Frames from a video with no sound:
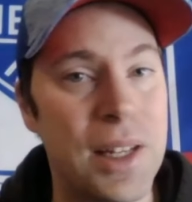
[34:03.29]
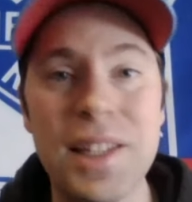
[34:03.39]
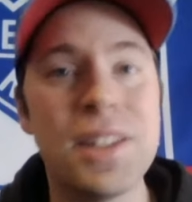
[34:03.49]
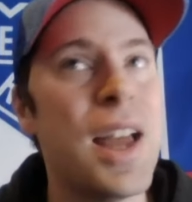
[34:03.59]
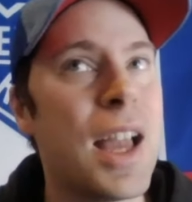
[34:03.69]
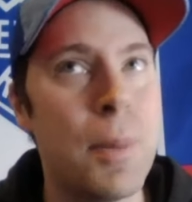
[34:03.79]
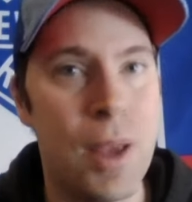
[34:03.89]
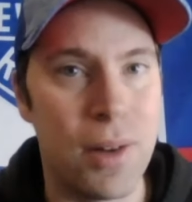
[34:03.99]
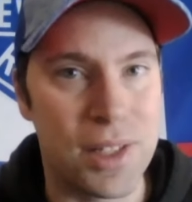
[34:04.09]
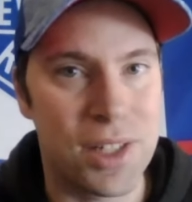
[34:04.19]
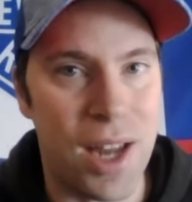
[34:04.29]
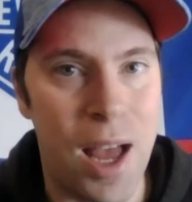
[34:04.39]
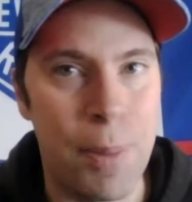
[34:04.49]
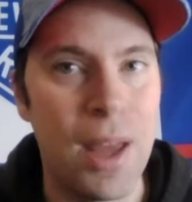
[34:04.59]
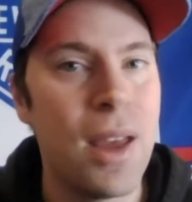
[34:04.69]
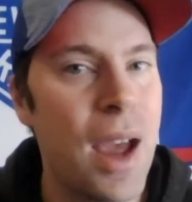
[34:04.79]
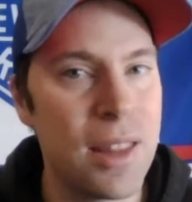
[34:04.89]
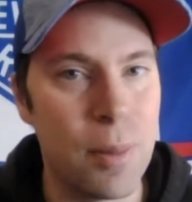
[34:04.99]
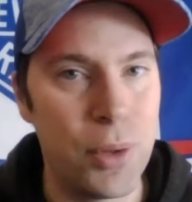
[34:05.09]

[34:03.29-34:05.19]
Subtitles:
He's not going to be able to stop at the